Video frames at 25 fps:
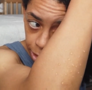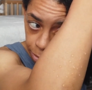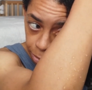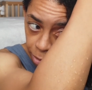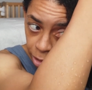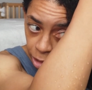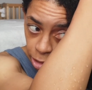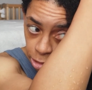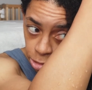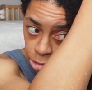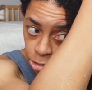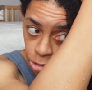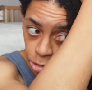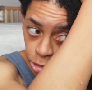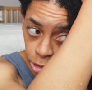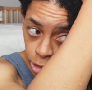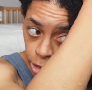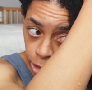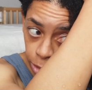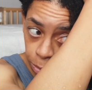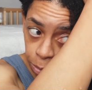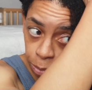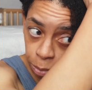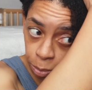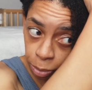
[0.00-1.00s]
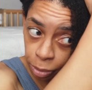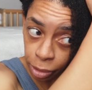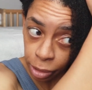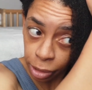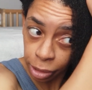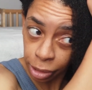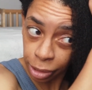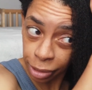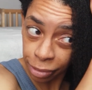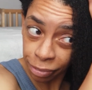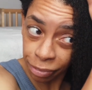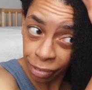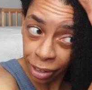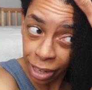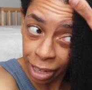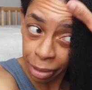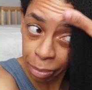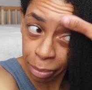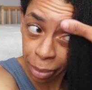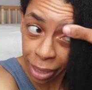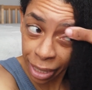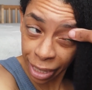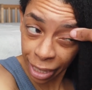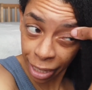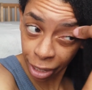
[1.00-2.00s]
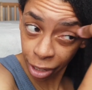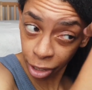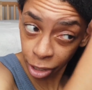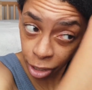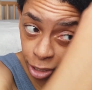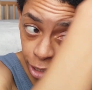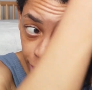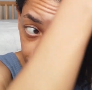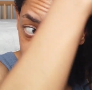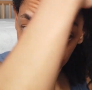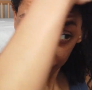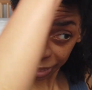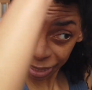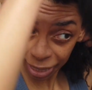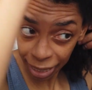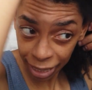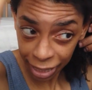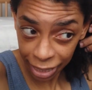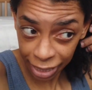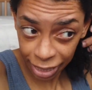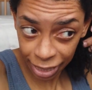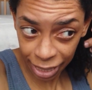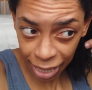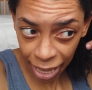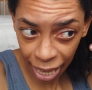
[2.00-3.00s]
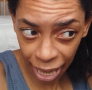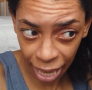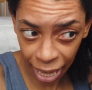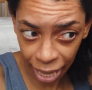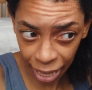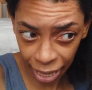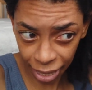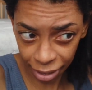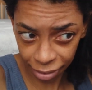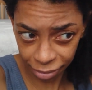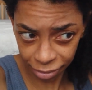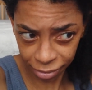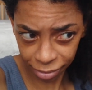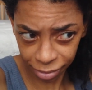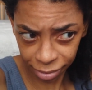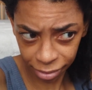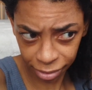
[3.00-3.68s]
I'm also gonna divide my hair again in half.